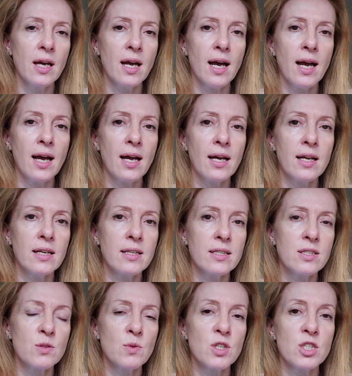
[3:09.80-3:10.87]

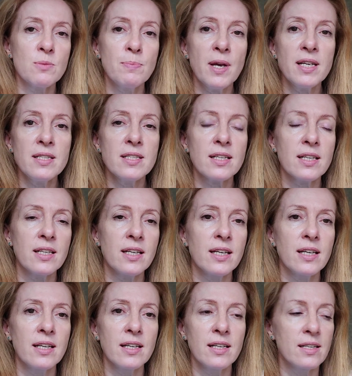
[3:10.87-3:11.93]
and which
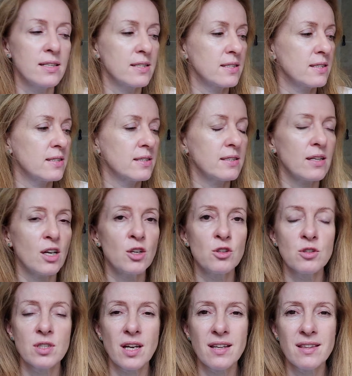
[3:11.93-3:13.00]
basically is
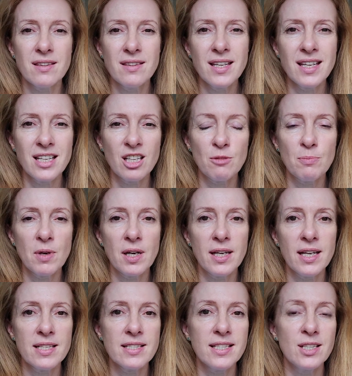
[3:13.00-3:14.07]
owned, I think, by
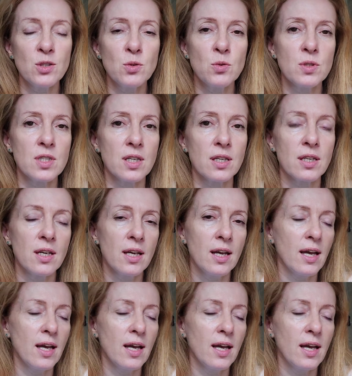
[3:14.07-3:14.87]
Estee Lauder,